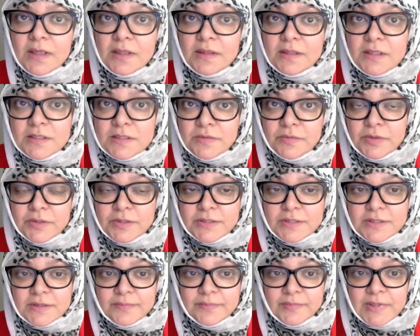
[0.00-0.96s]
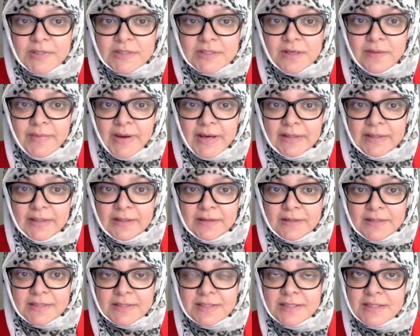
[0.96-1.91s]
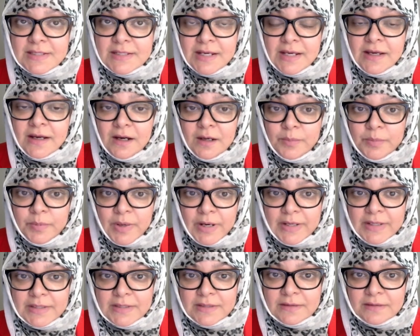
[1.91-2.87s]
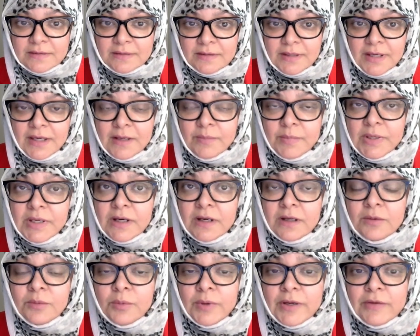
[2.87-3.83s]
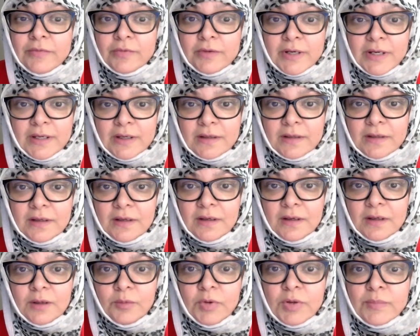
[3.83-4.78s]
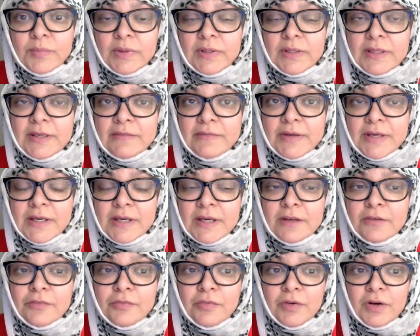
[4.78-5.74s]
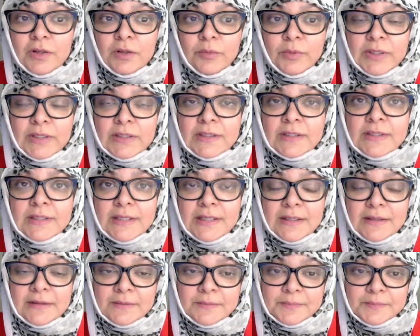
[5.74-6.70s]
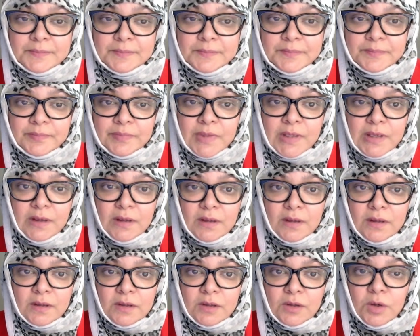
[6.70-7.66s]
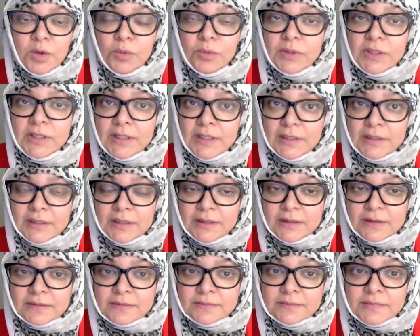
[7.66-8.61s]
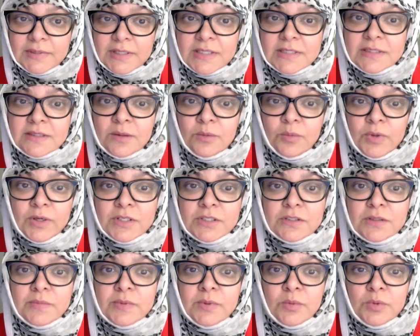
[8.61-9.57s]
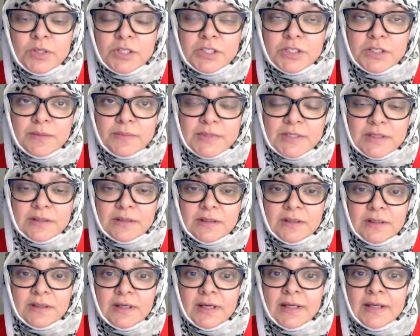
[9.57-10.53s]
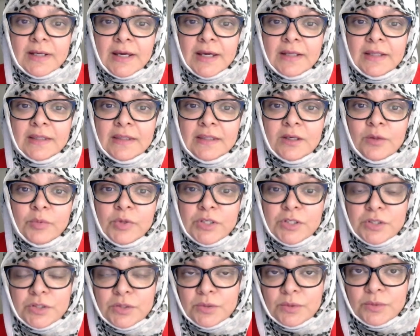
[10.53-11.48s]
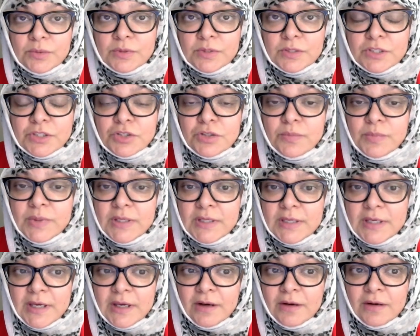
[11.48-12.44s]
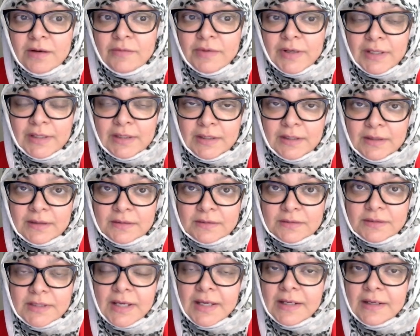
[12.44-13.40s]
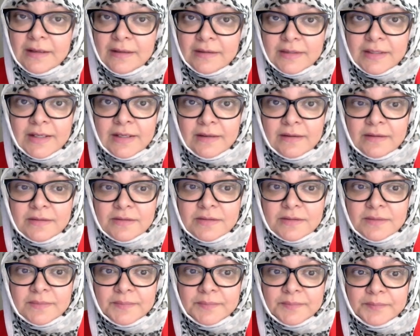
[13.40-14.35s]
This verse is commanding us to stay upright and be unwavering when believing and following the deen. Only Allah is the one to be worshipped, and anything we do should be care of Allah and nothing else.